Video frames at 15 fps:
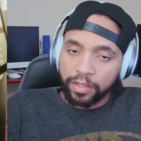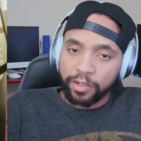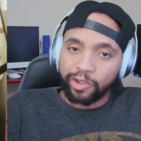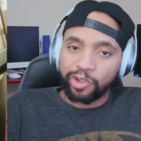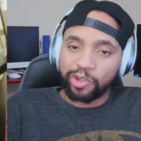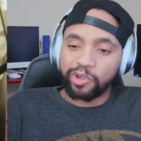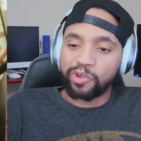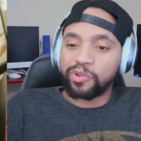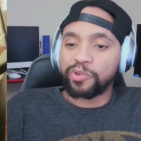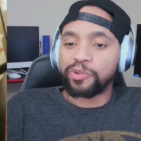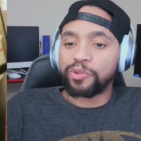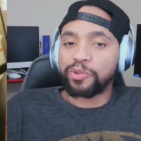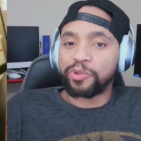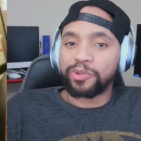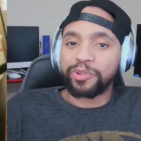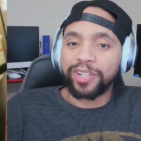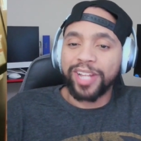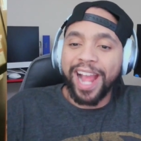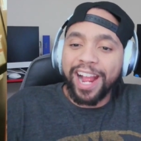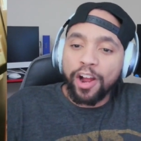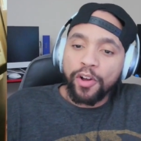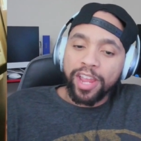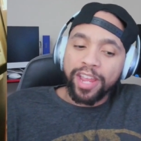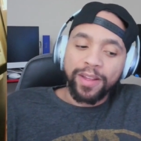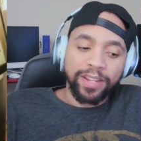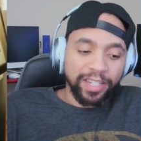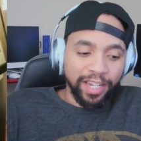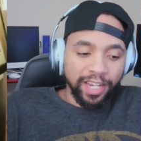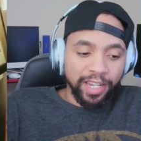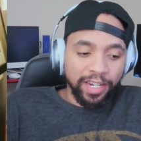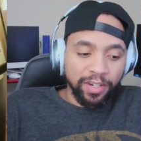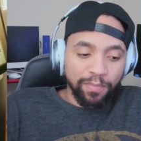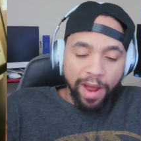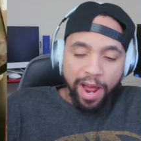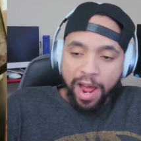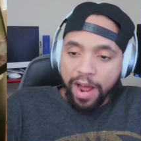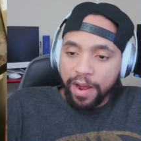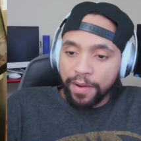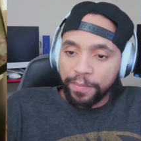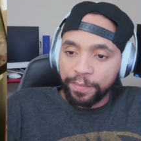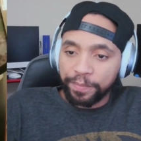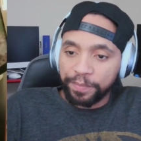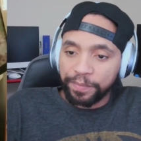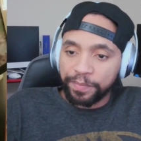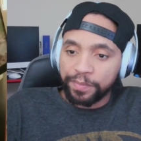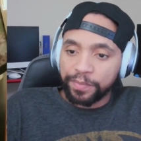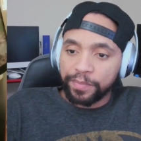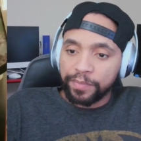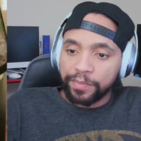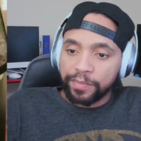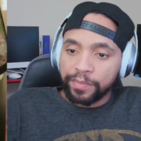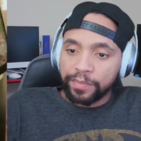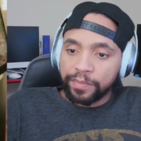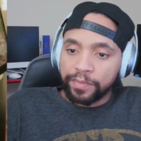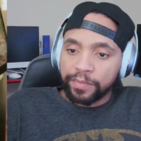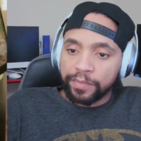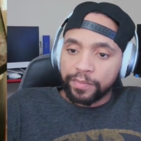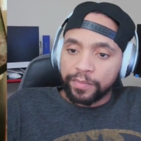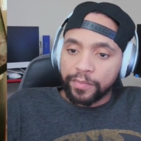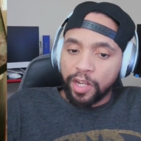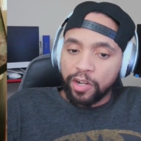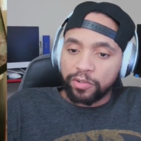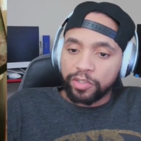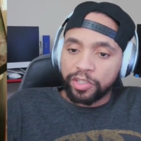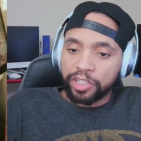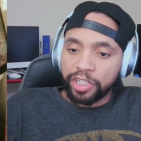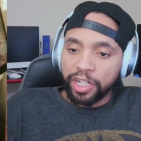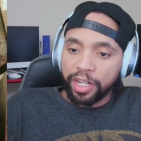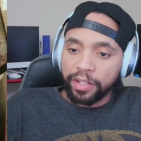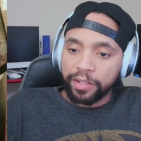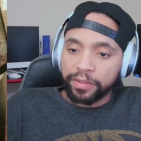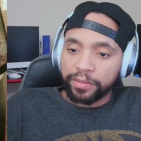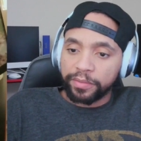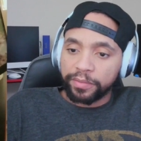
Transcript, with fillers: Ooh, yeah, go get his mom. Oh shit.